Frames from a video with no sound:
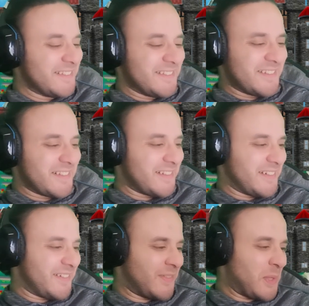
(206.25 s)

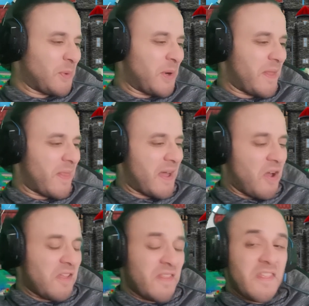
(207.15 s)
What
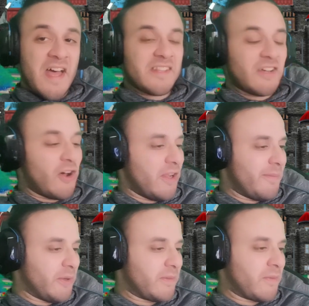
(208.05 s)
was that all
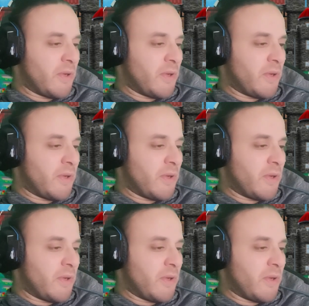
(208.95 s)
about?